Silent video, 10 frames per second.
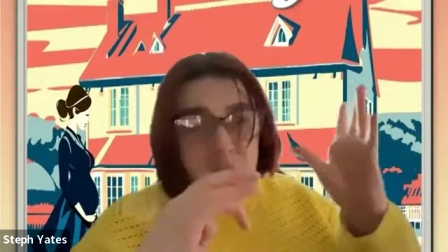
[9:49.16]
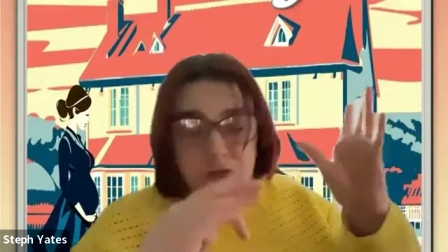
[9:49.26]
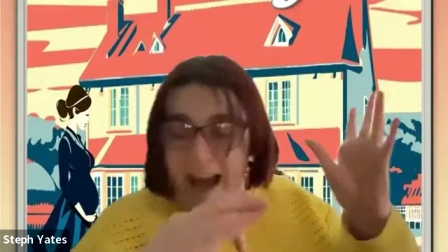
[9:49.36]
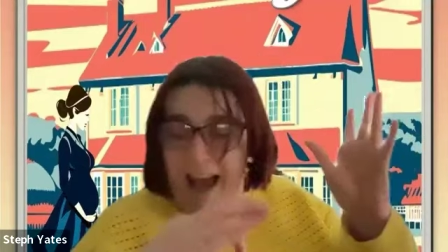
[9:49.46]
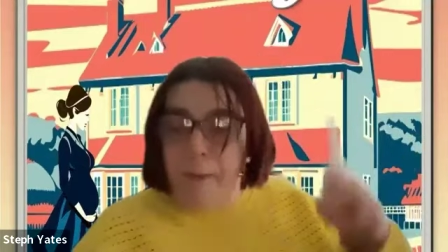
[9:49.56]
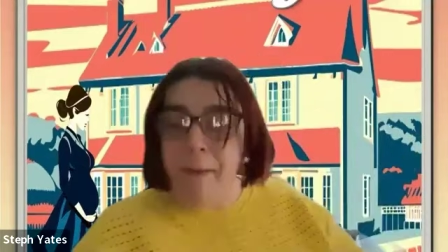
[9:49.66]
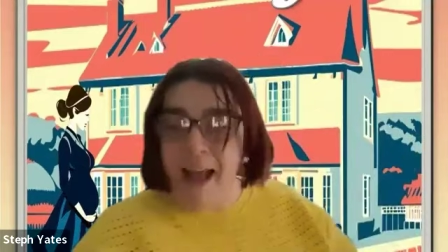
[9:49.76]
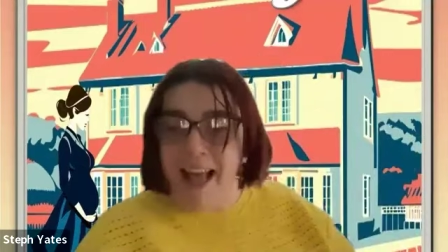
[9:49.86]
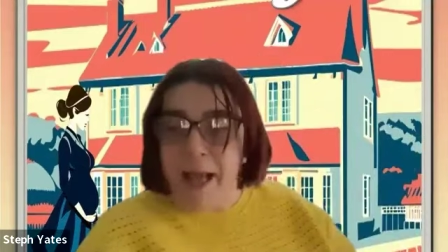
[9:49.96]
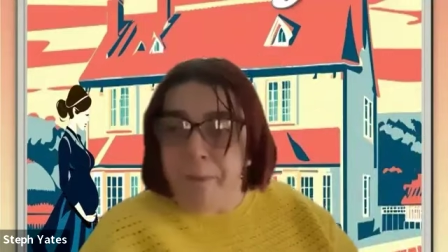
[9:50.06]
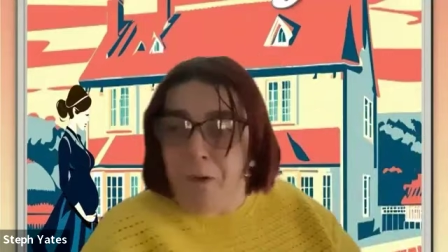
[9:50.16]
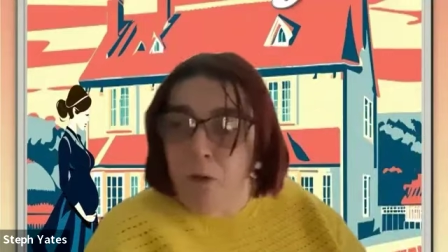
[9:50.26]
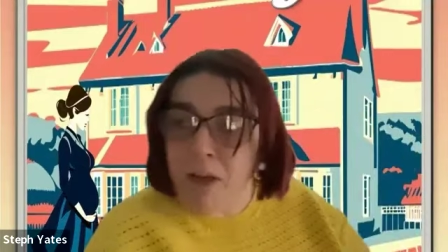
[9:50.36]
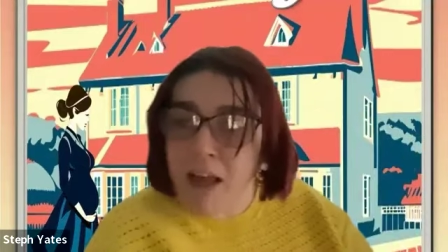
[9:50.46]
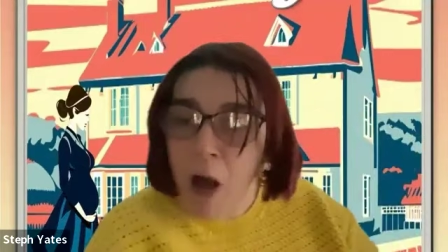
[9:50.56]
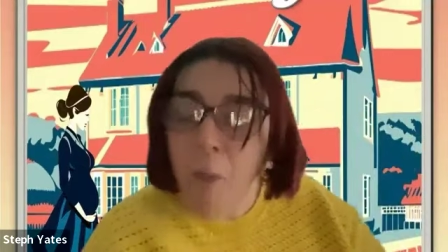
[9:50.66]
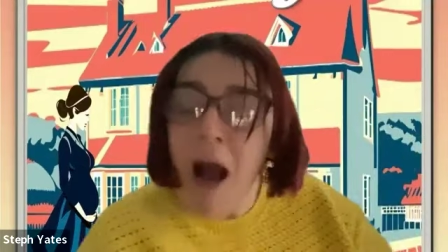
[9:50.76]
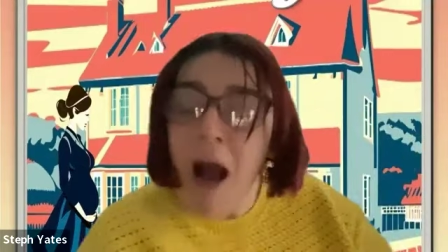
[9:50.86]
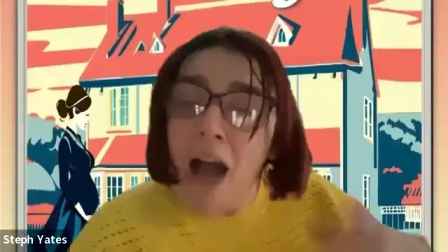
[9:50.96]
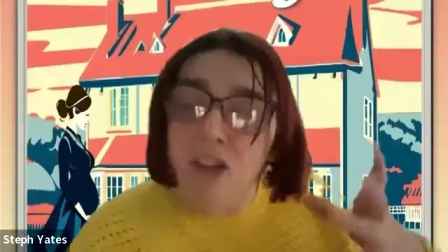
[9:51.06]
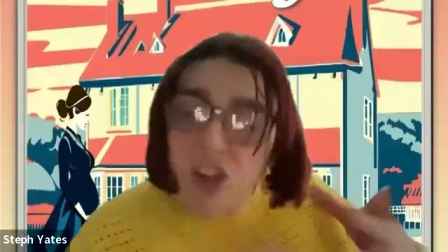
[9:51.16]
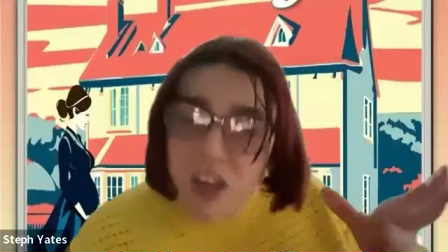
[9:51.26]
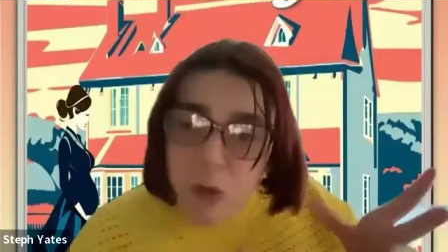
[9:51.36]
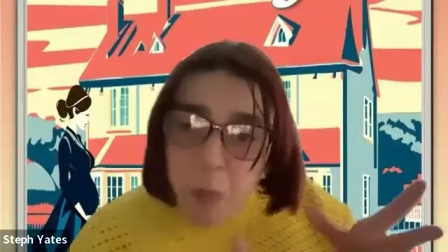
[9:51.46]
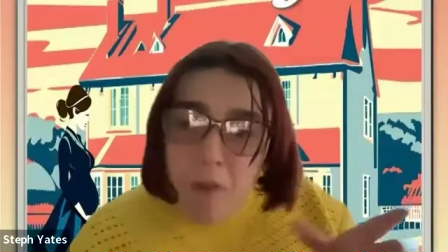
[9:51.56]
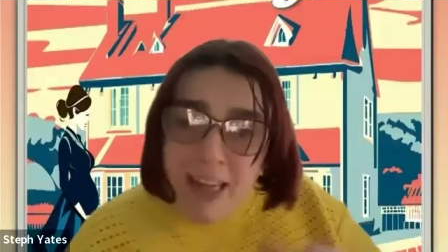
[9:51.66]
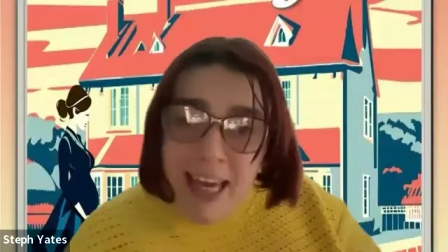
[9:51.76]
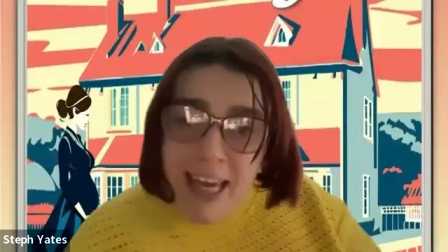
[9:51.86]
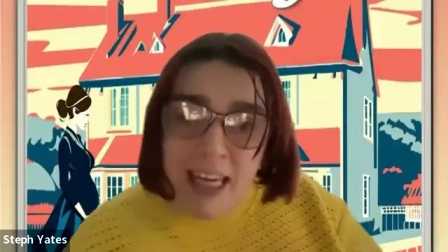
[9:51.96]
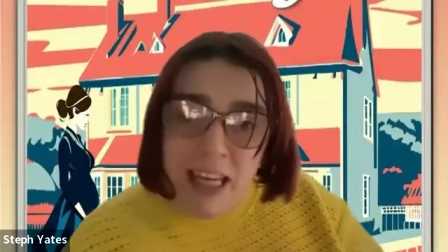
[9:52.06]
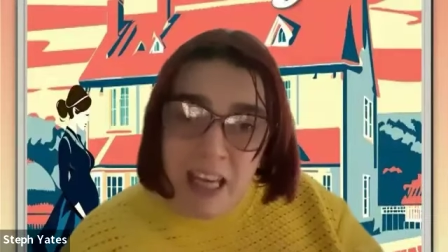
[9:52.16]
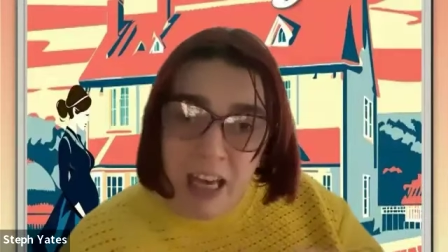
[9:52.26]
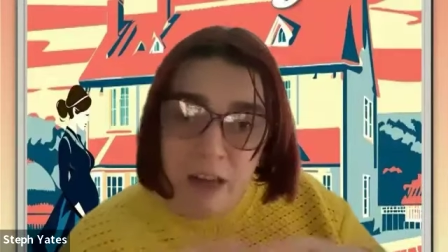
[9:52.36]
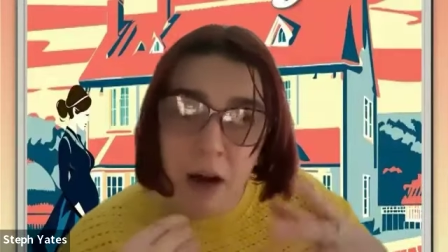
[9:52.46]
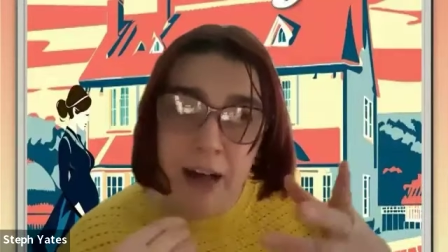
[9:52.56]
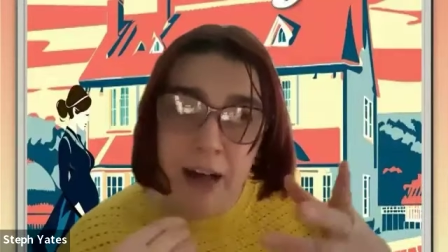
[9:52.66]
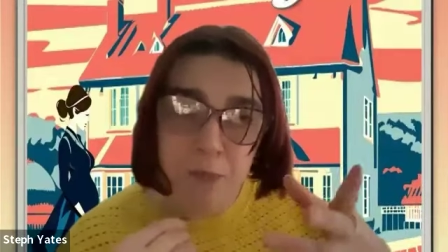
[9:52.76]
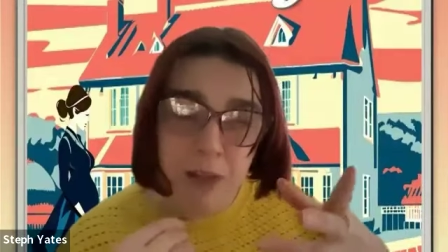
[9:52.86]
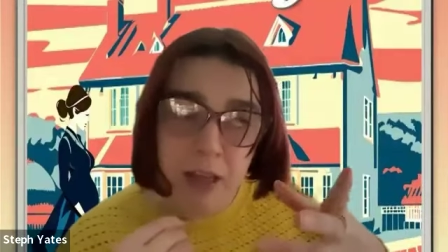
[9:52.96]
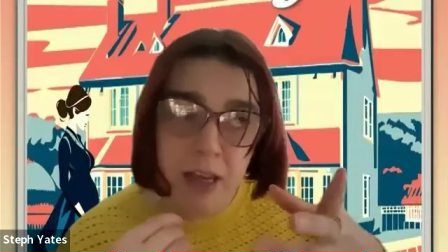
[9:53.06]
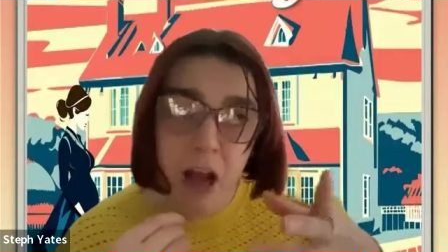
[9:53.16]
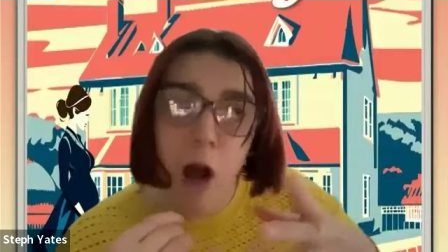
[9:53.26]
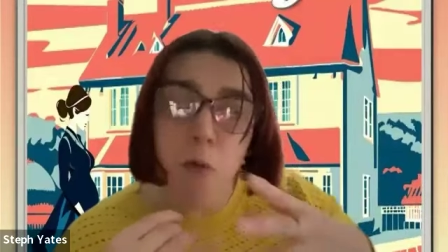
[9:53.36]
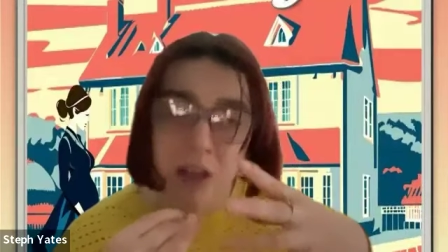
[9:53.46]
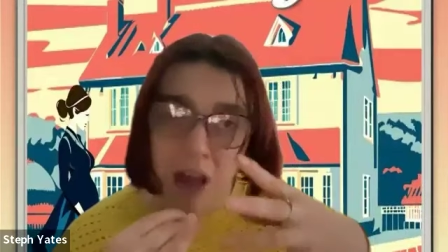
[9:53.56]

great people. So I just wanted to, um, you know,